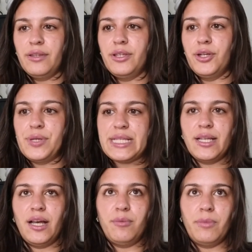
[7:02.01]
There is
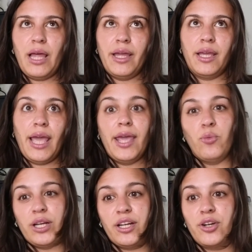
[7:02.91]
some like
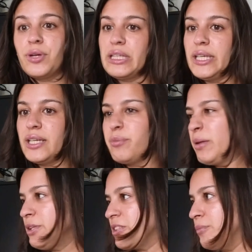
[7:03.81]
A1 acrylic.
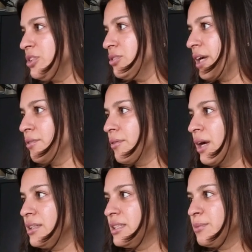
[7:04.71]
Maybe Thomas, you can
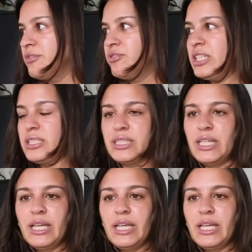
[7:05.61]
write some of this.